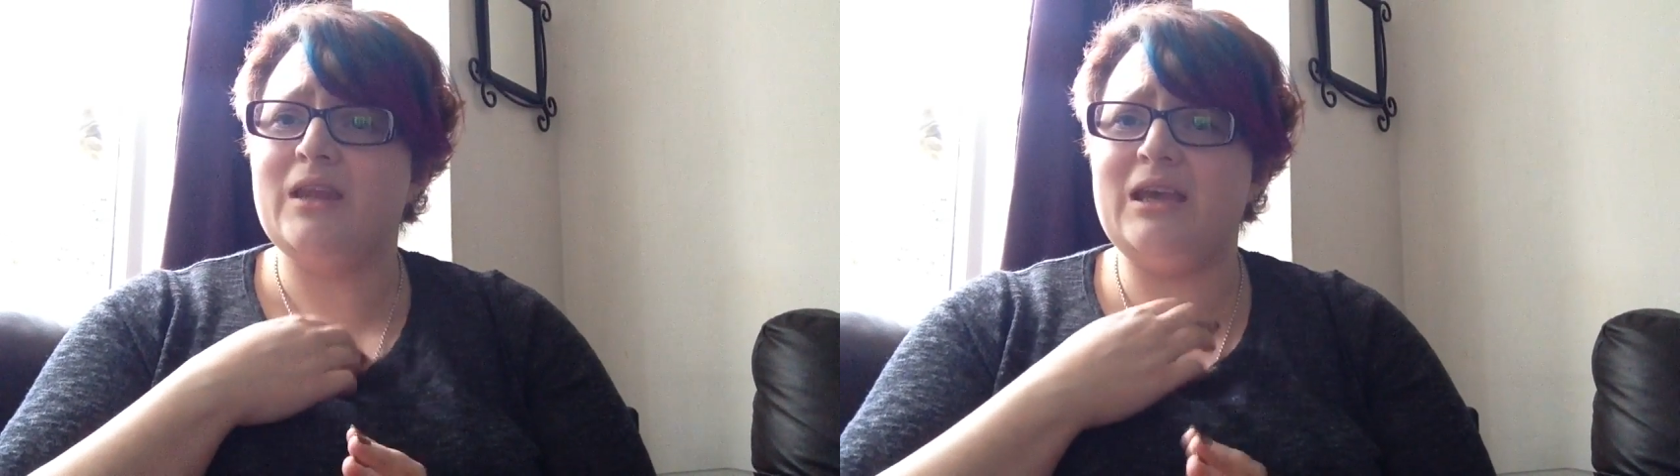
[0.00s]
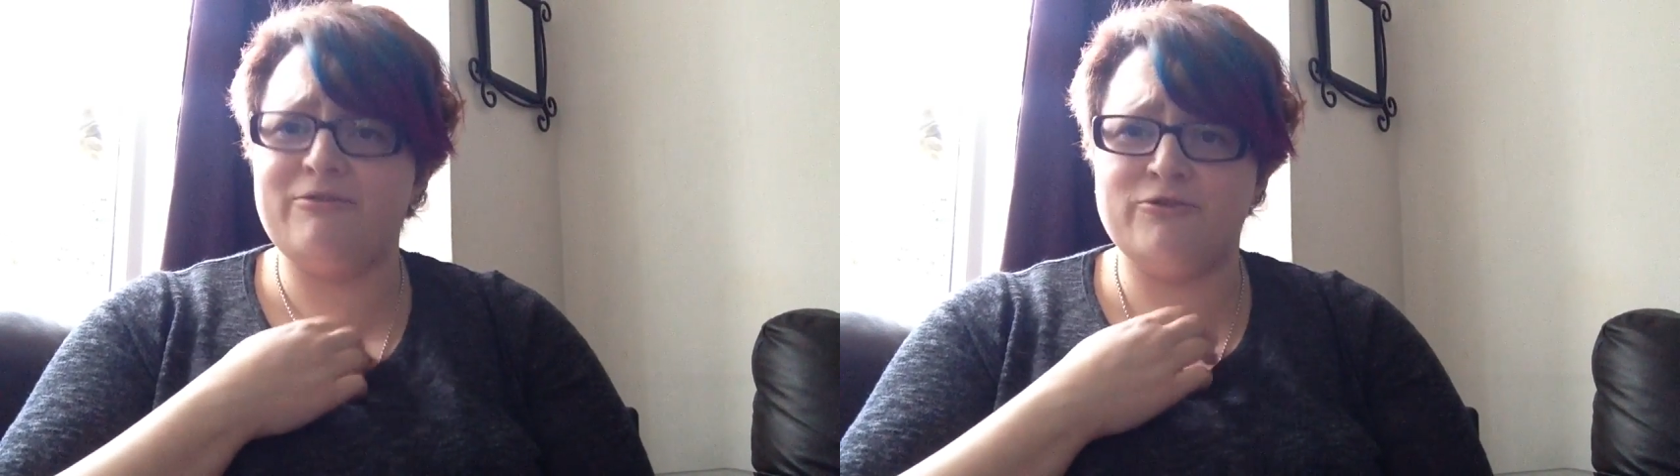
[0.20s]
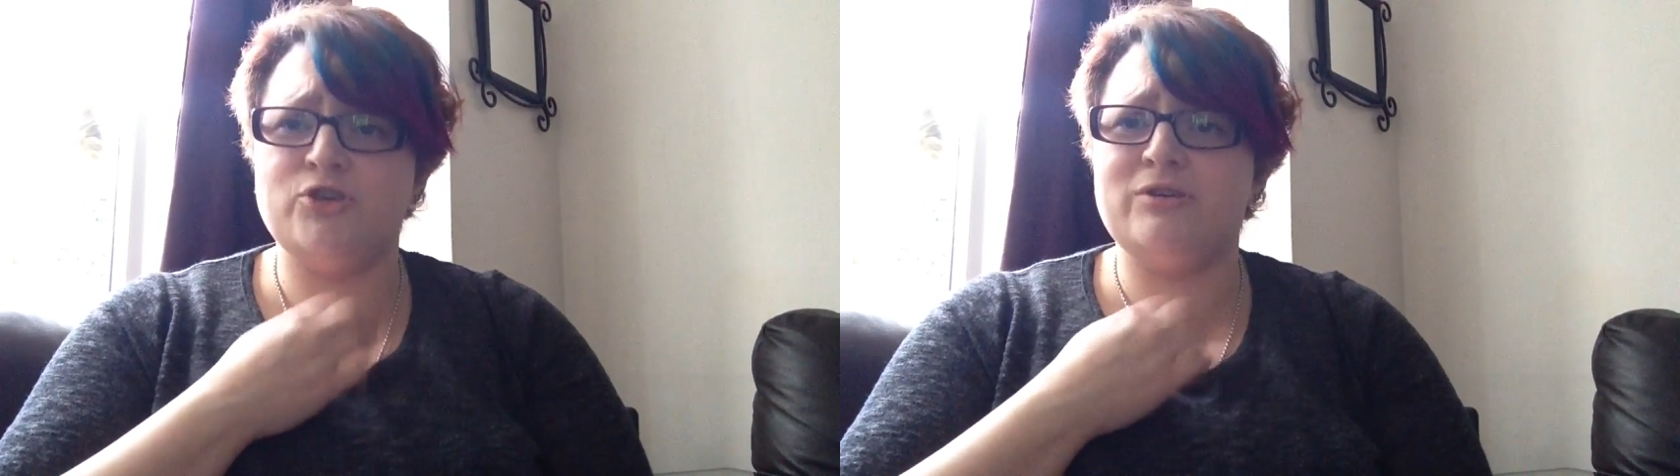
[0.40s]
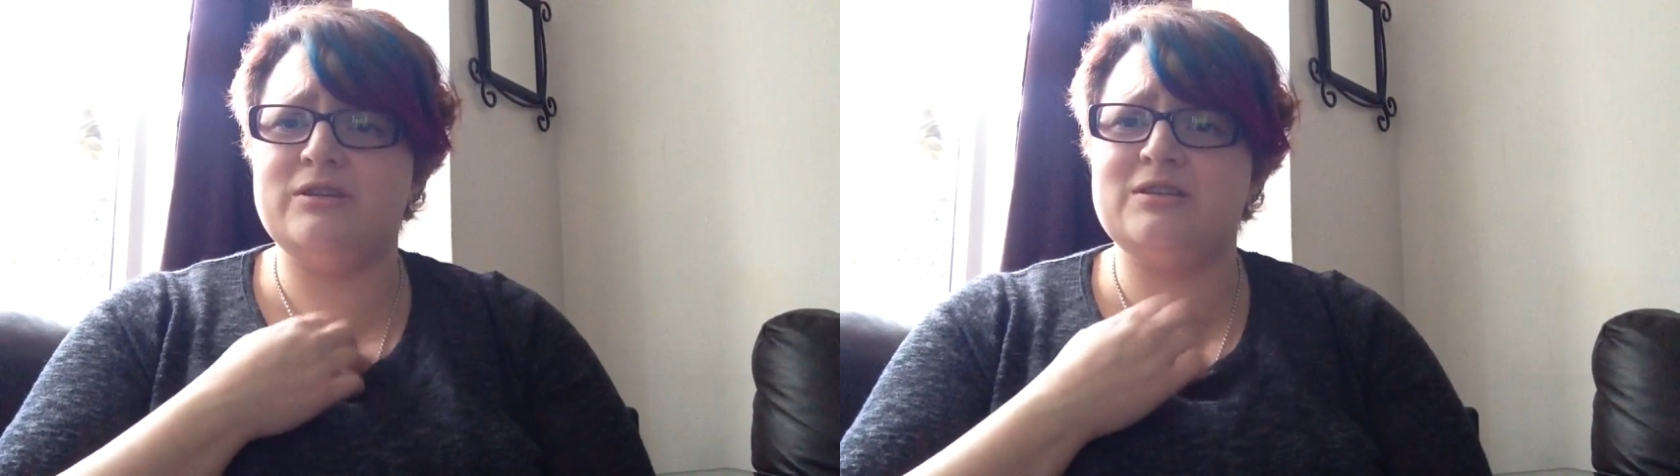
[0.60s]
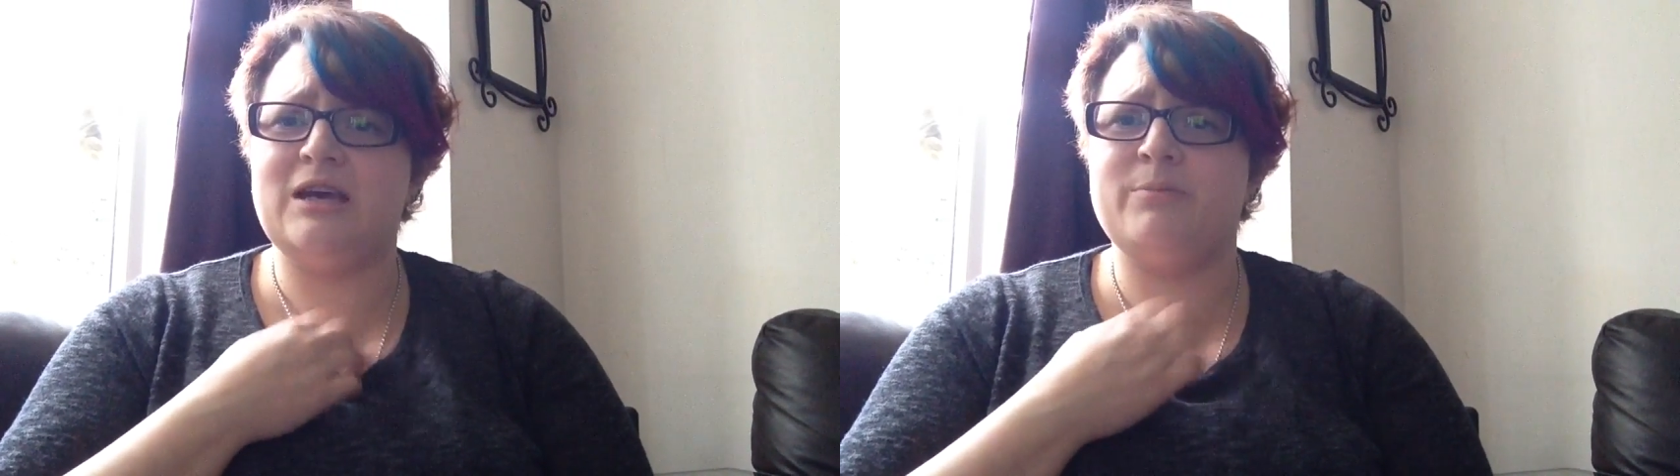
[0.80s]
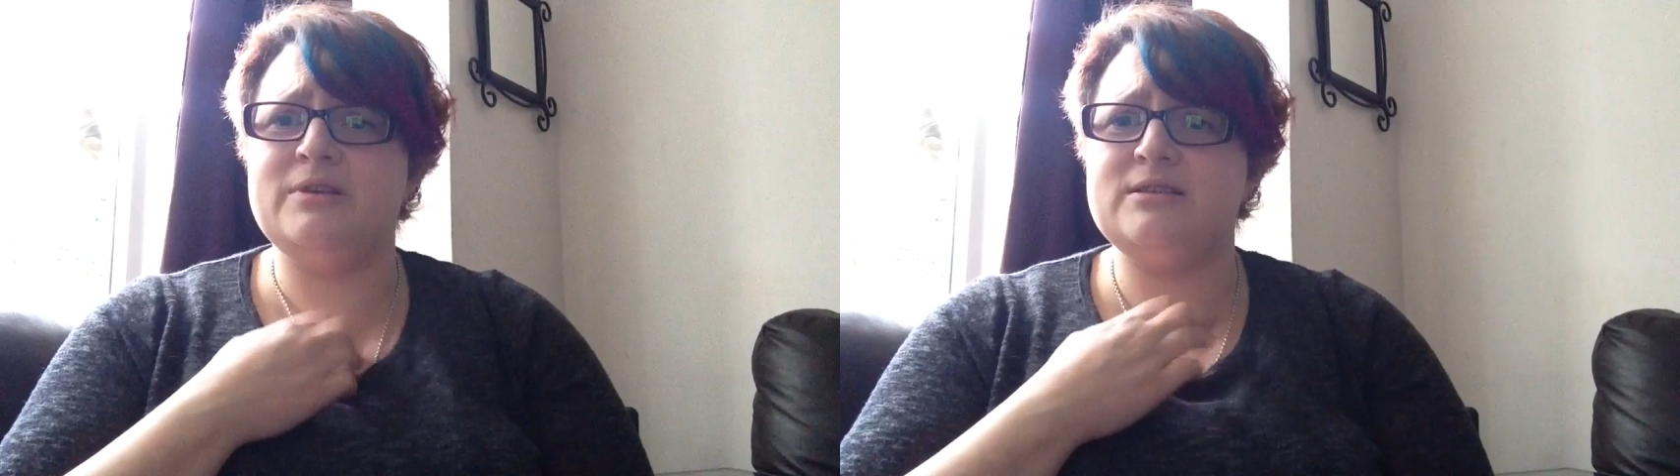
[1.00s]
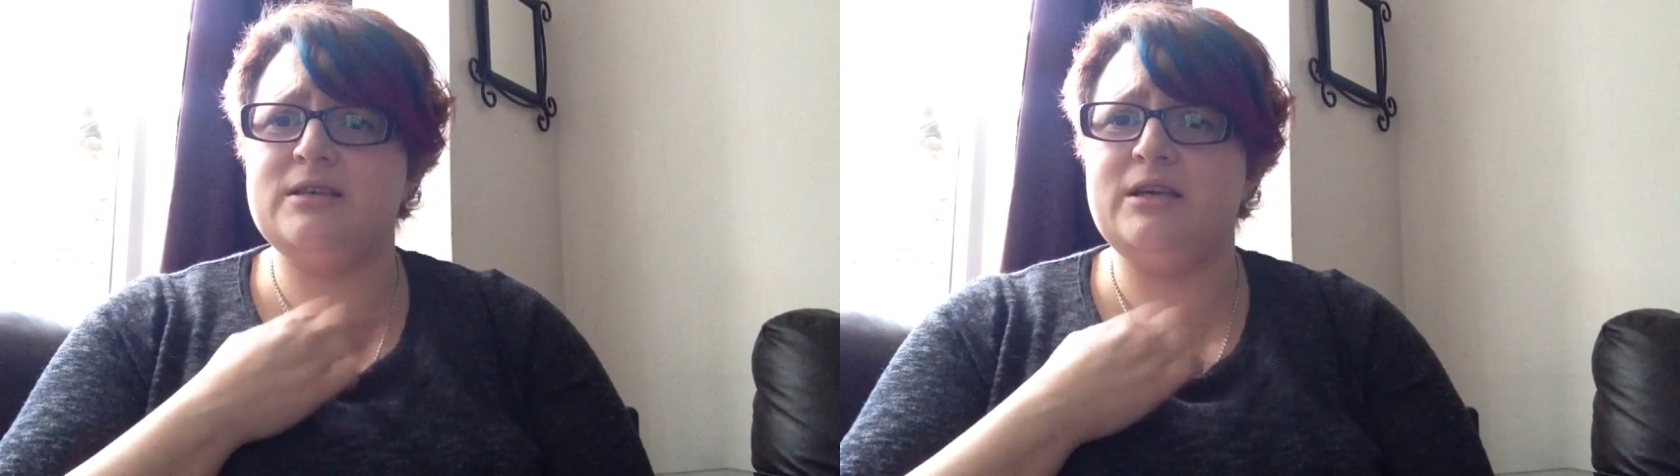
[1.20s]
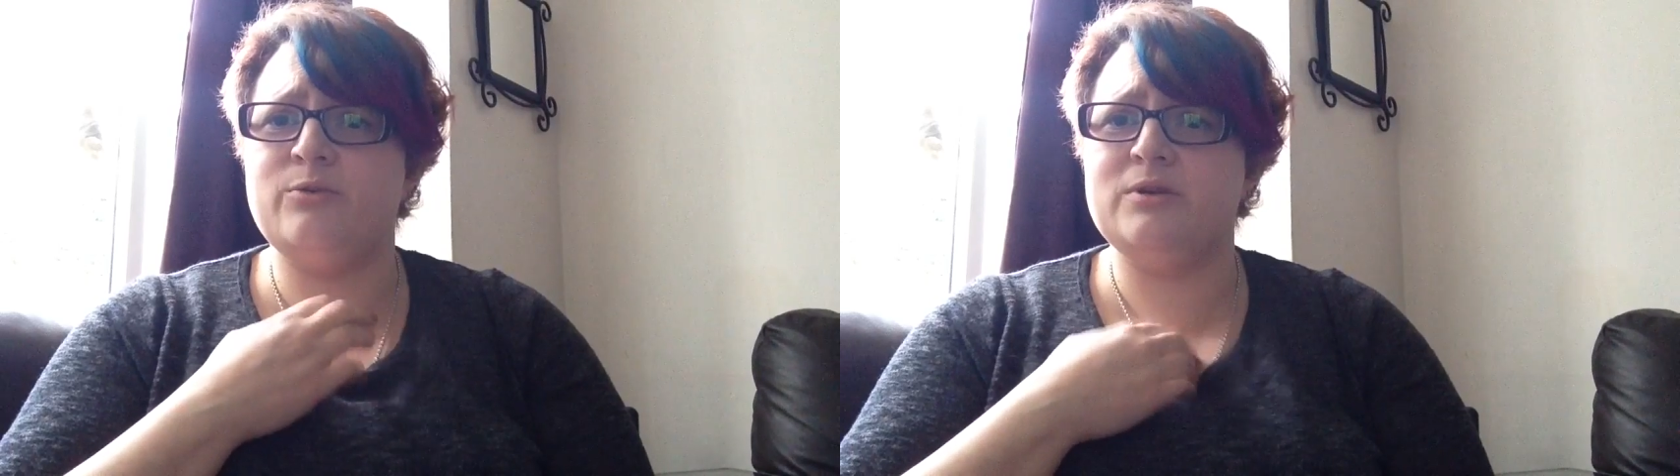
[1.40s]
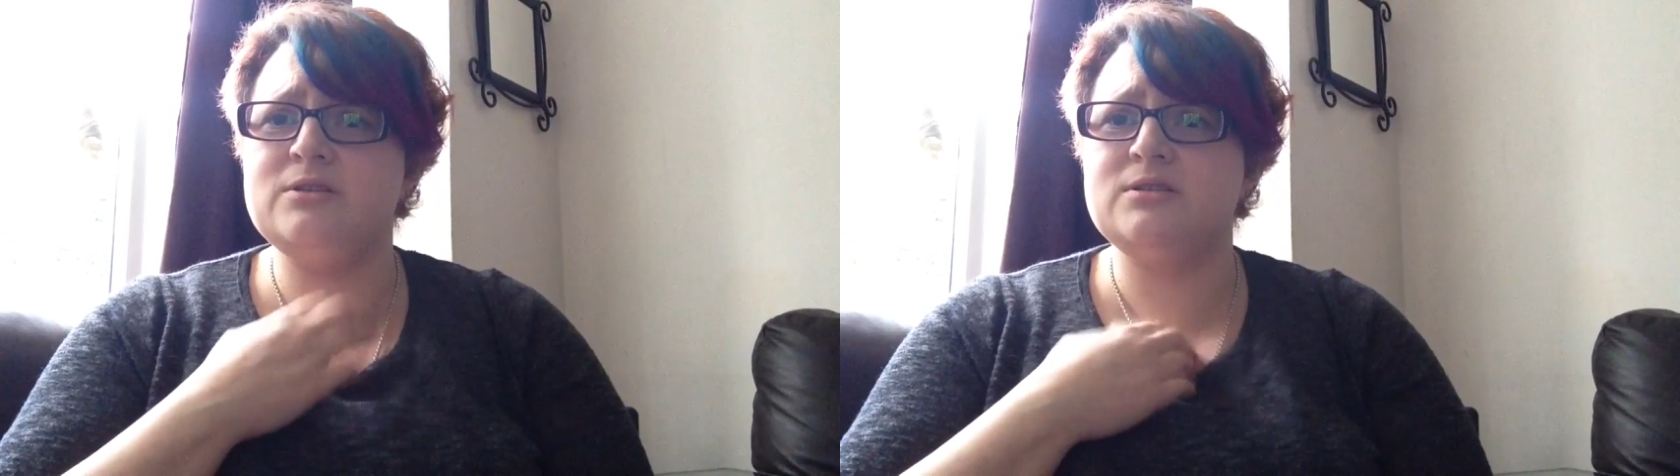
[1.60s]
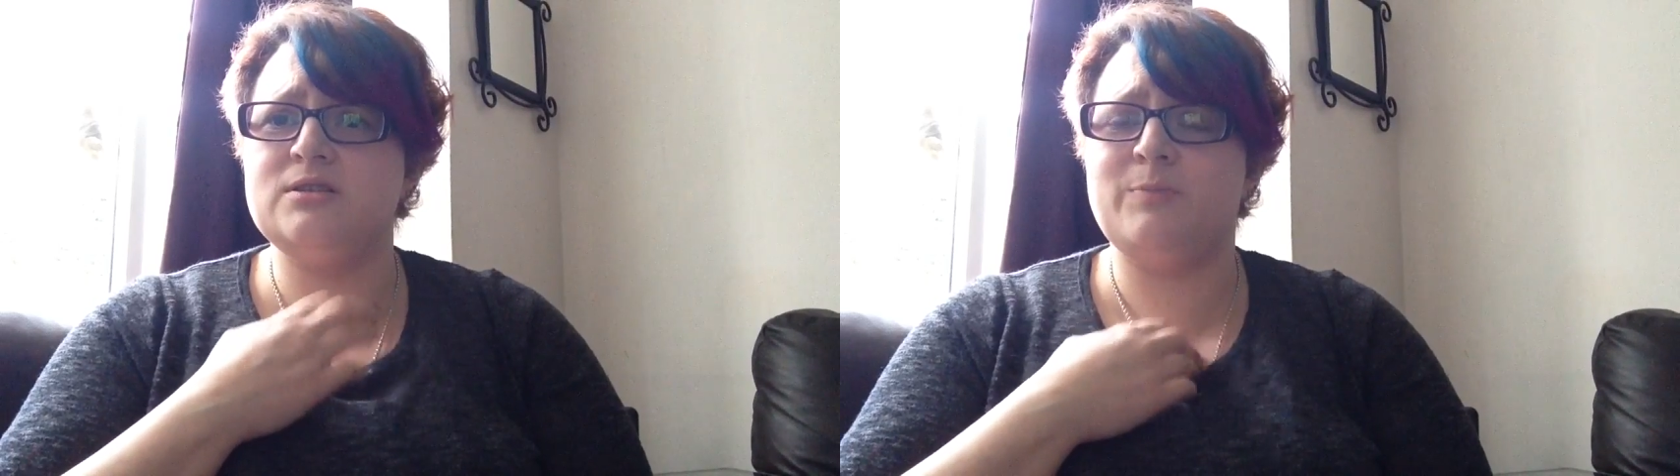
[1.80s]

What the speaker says: If during the tapping sequence the